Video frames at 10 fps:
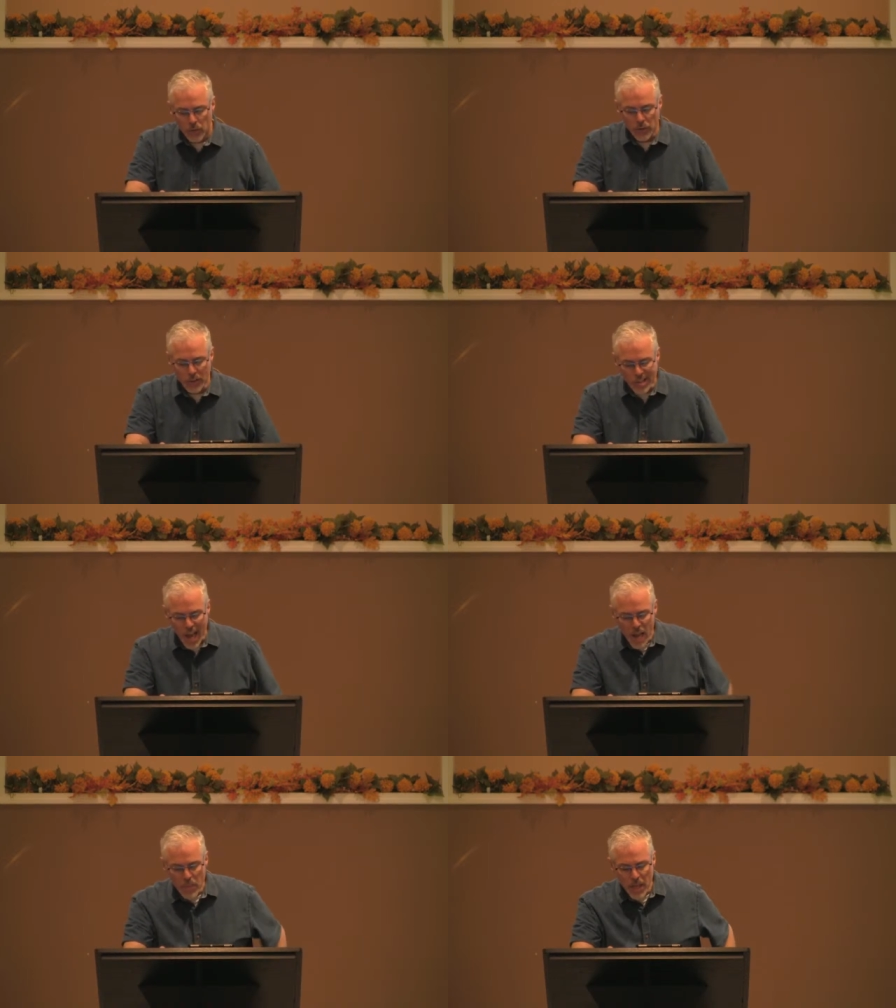For the
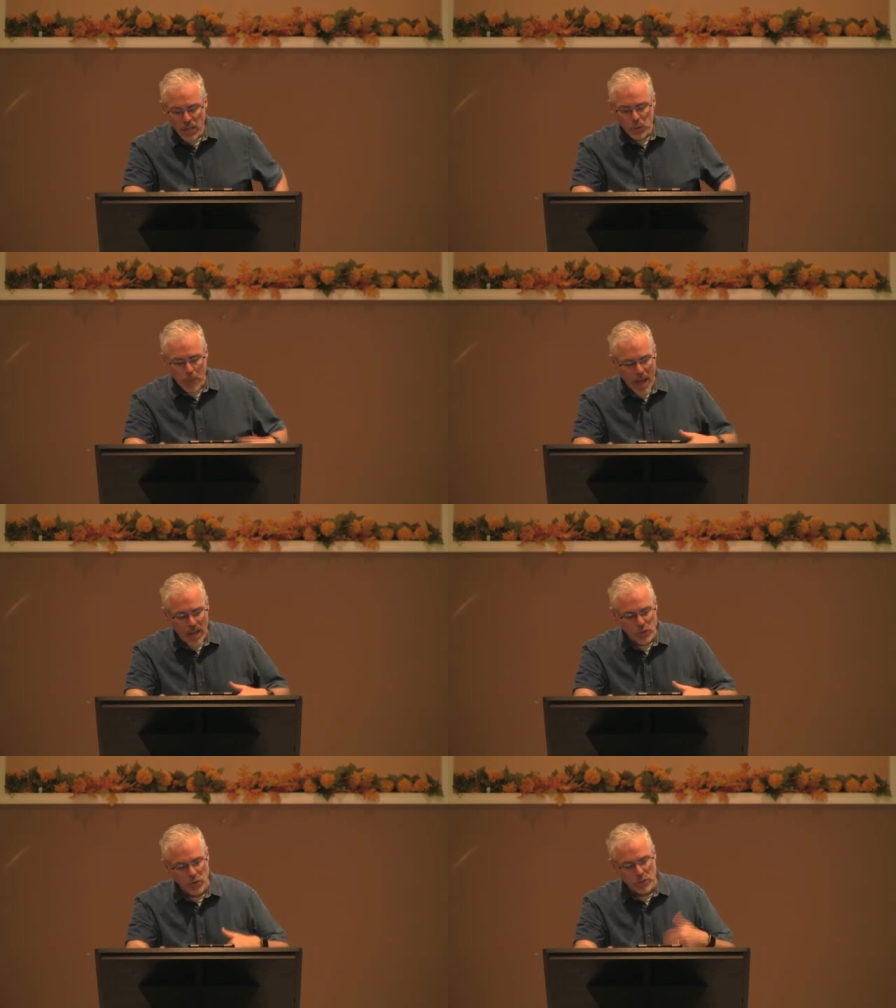time that is
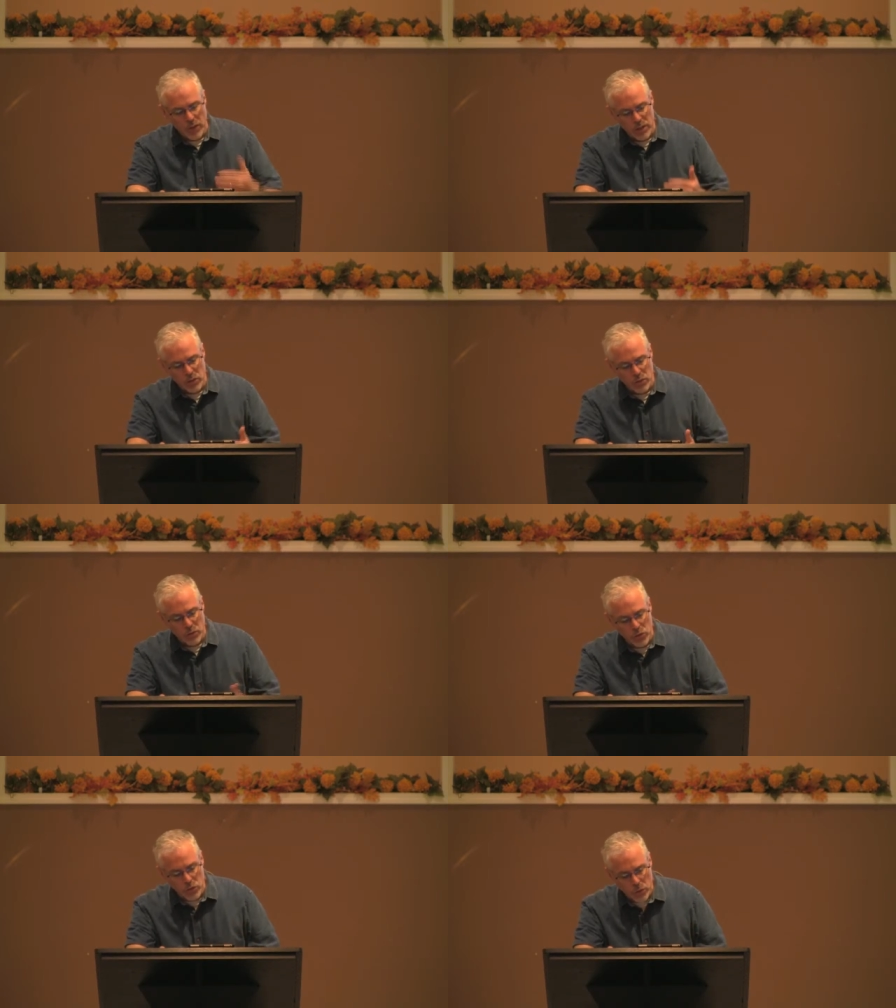past suffices
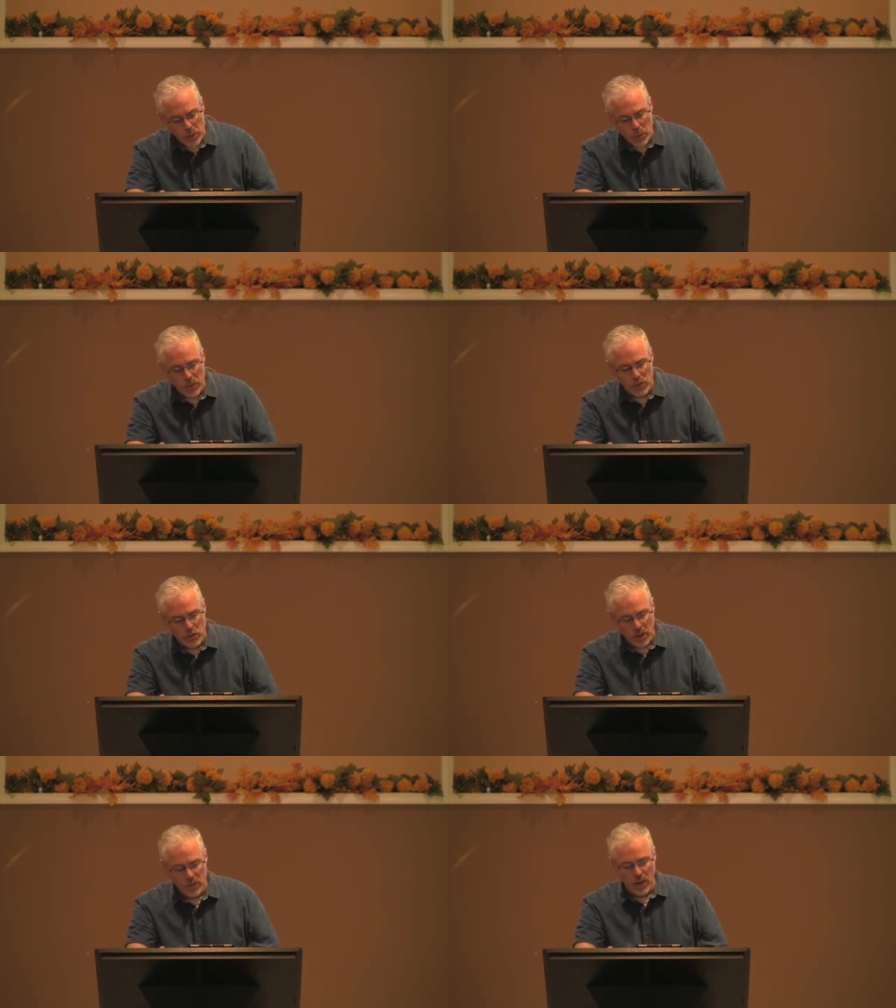for doing what the
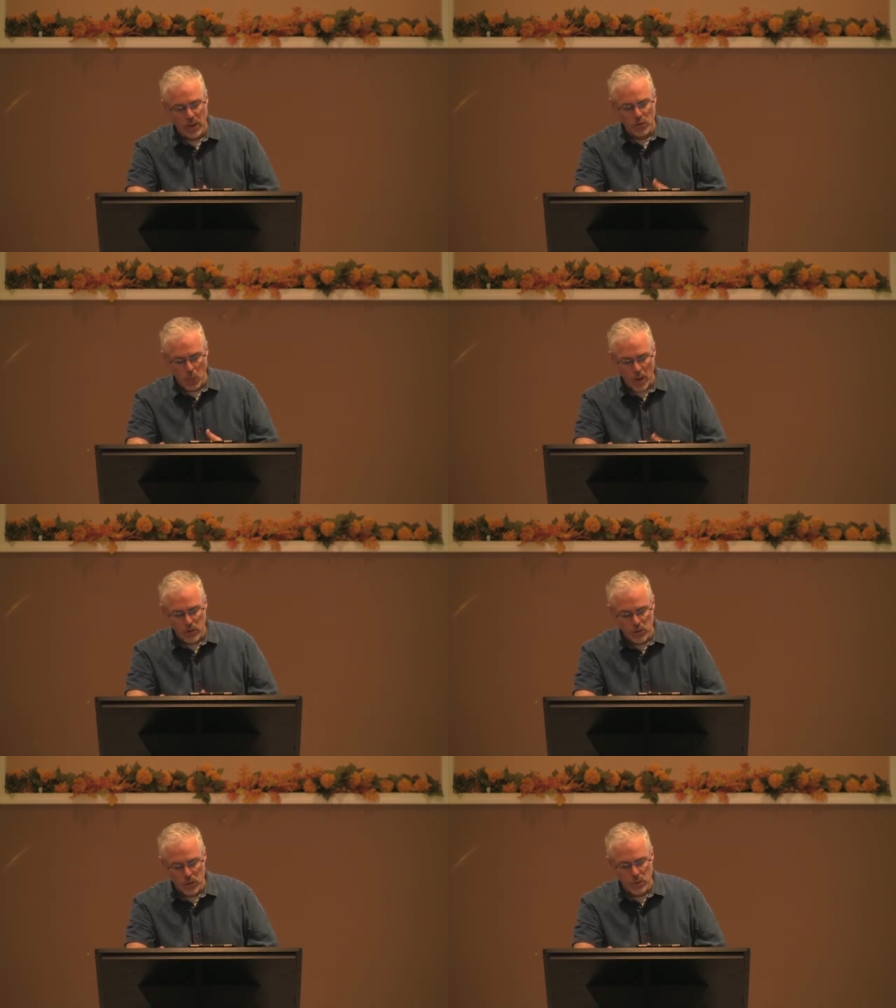Gentiles
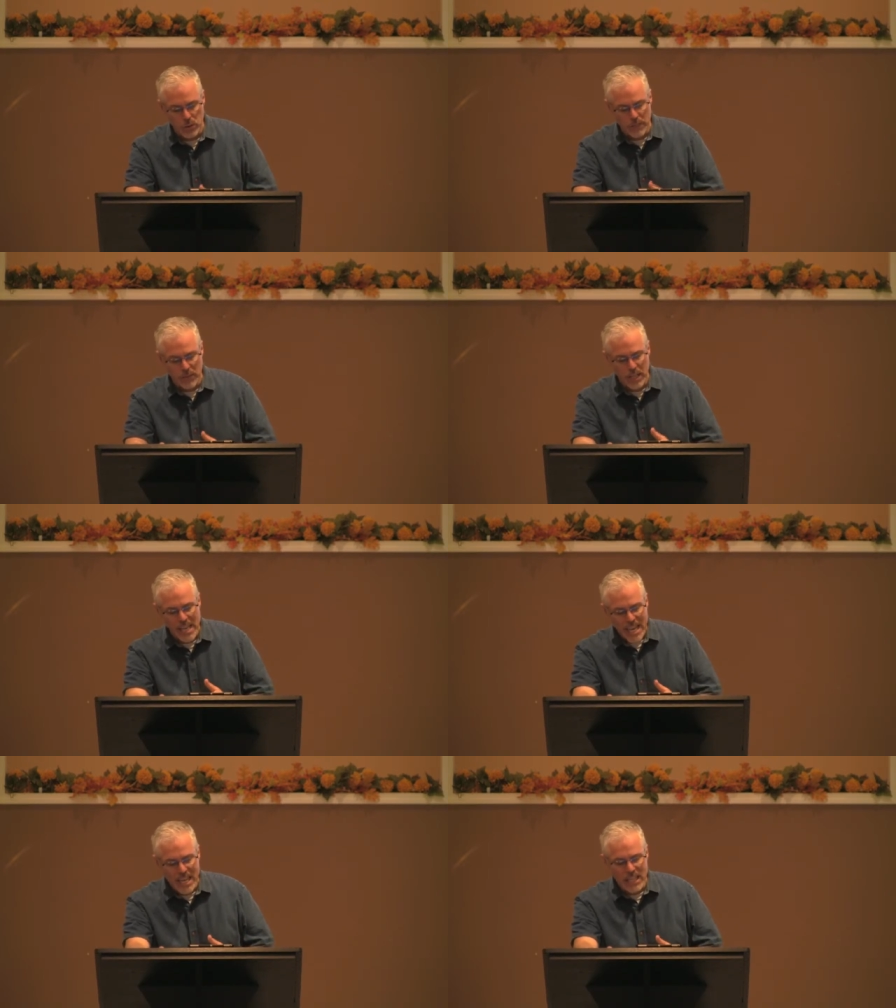want to do, living
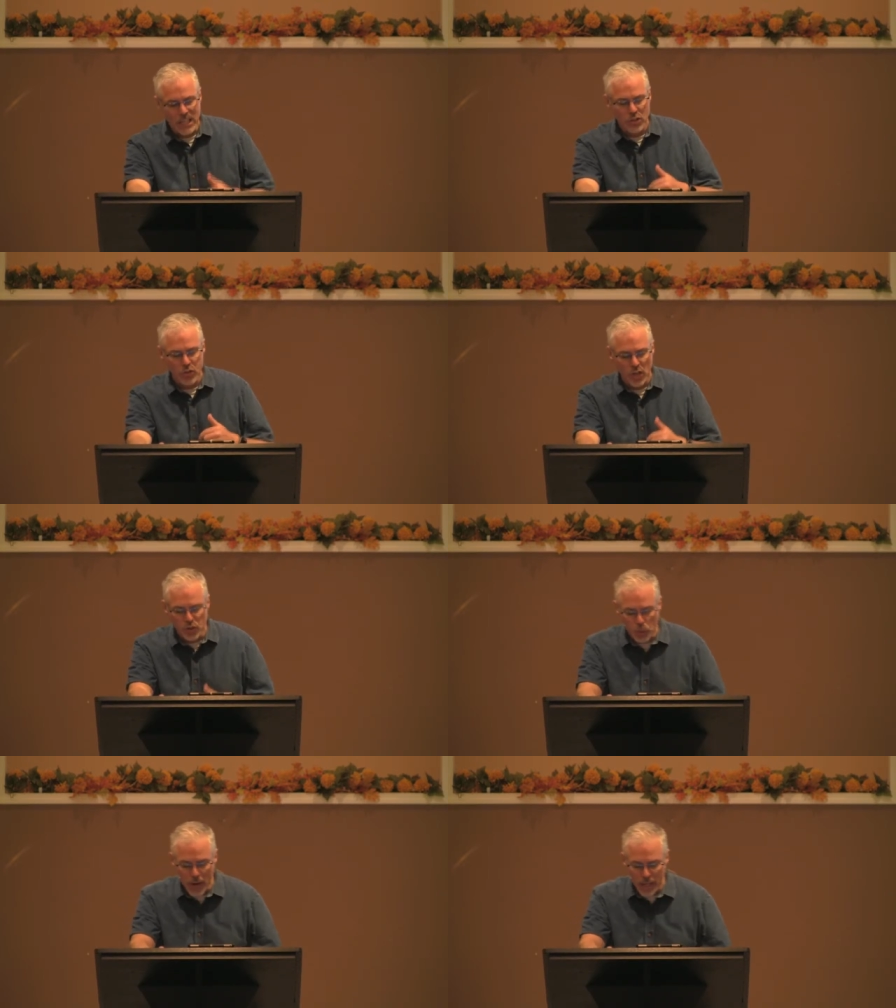in
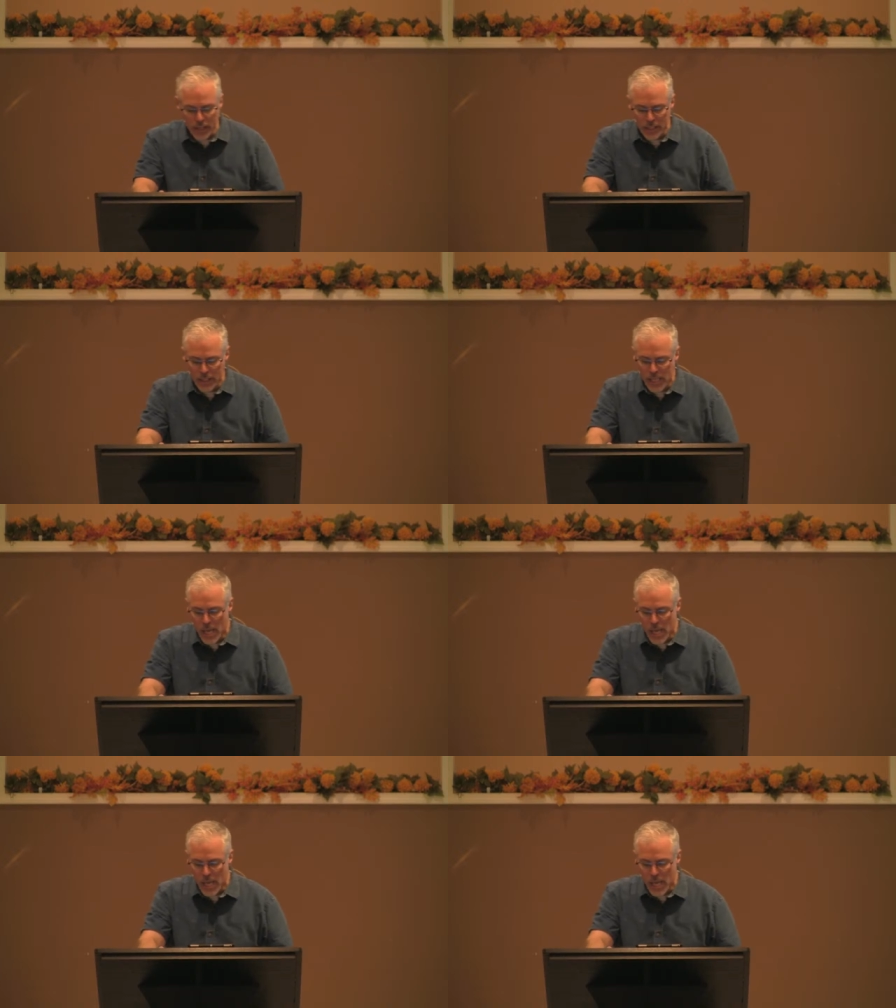sensuality,